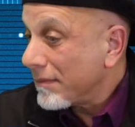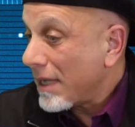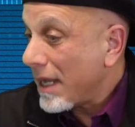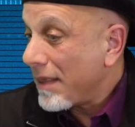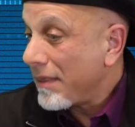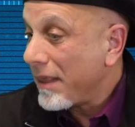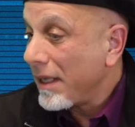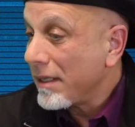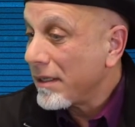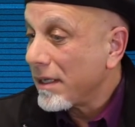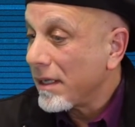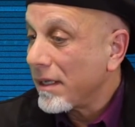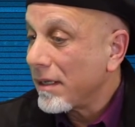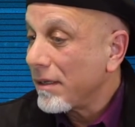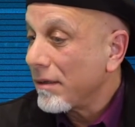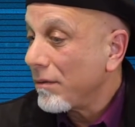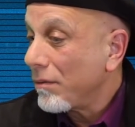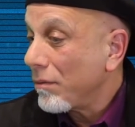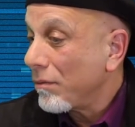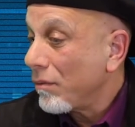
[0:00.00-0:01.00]
I think
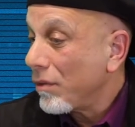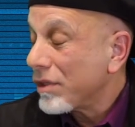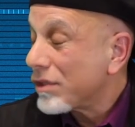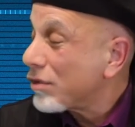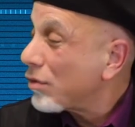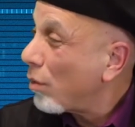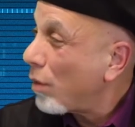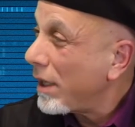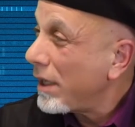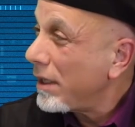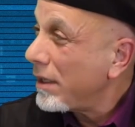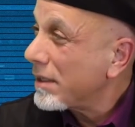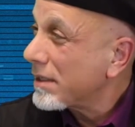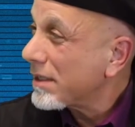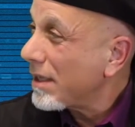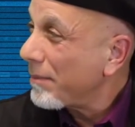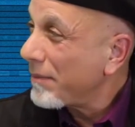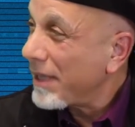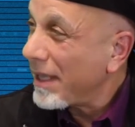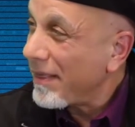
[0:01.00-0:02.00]
there was
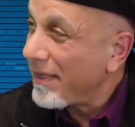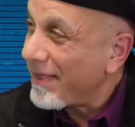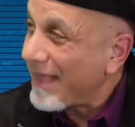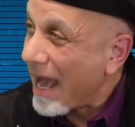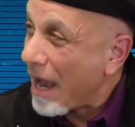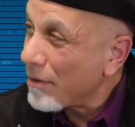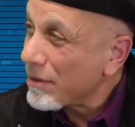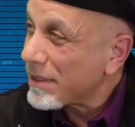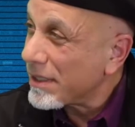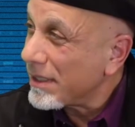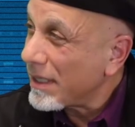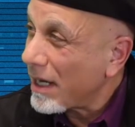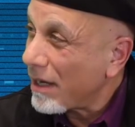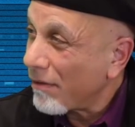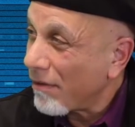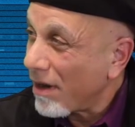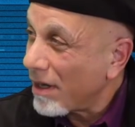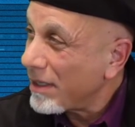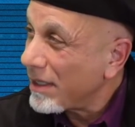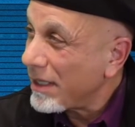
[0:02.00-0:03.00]
20-something thousand that
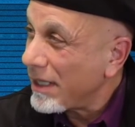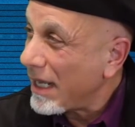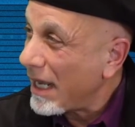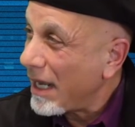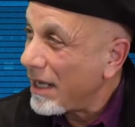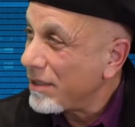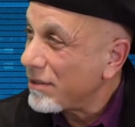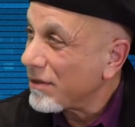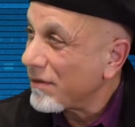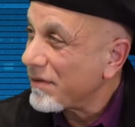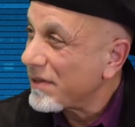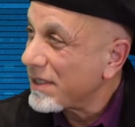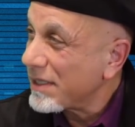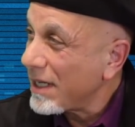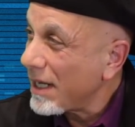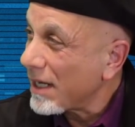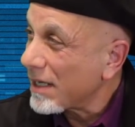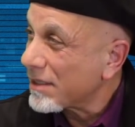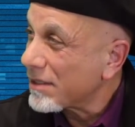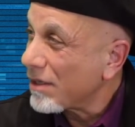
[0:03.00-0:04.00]
are under the age of
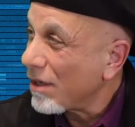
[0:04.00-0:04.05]
6.